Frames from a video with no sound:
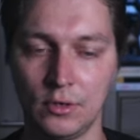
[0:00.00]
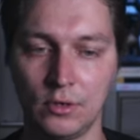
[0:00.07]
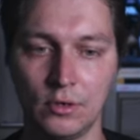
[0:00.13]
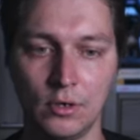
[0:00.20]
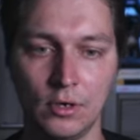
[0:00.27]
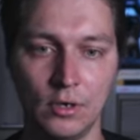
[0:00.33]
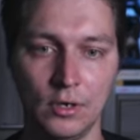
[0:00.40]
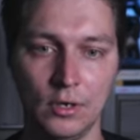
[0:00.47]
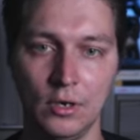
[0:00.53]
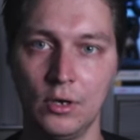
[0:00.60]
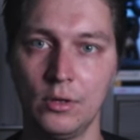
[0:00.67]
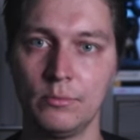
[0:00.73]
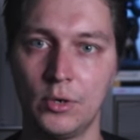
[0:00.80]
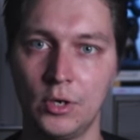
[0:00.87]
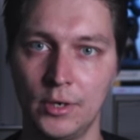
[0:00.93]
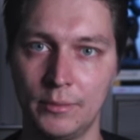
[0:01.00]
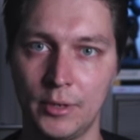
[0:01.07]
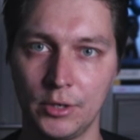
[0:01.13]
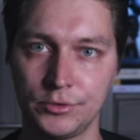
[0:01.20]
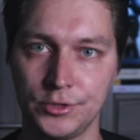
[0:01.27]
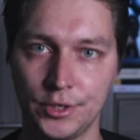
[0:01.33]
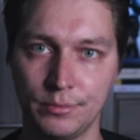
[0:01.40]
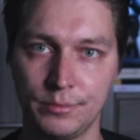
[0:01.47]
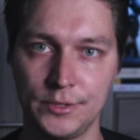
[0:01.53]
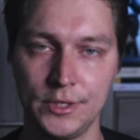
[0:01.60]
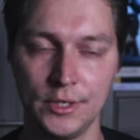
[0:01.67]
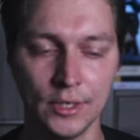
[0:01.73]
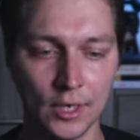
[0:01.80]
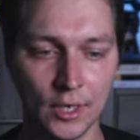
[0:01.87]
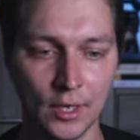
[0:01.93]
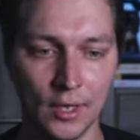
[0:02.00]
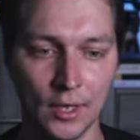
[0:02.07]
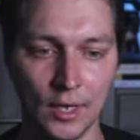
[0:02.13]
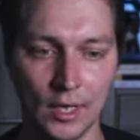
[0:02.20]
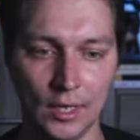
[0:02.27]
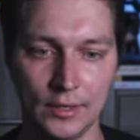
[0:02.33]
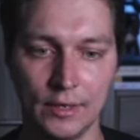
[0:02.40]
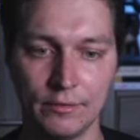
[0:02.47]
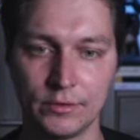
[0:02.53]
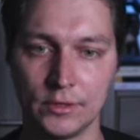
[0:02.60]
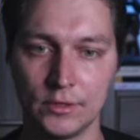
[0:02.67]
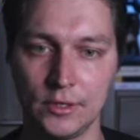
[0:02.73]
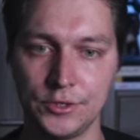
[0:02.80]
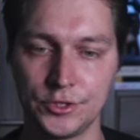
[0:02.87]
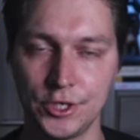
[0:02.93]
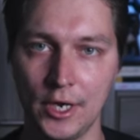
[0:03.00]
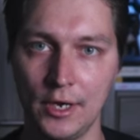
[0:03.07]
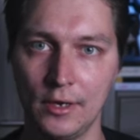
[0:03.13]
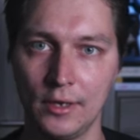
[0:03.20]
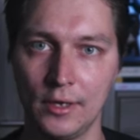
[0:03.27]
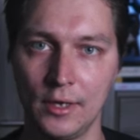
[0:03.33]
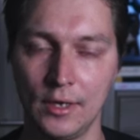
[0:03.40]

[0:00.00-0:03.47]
or learn more about gRPC, I'll definitely share.